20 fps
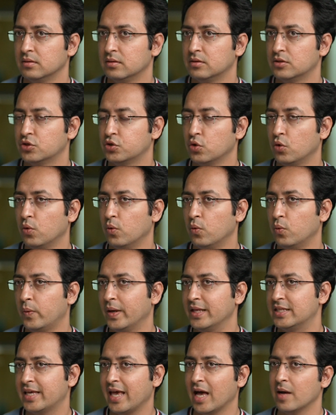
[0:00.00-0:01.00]
So
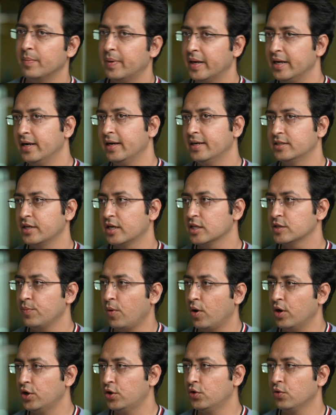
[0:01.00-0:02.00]
which campaign did she
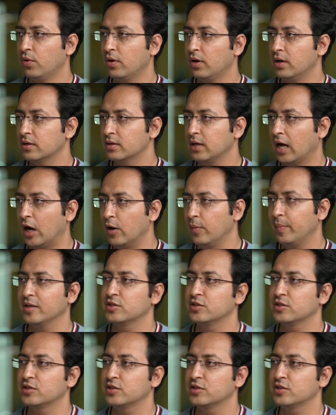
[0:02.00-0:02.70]
respond to, or how much?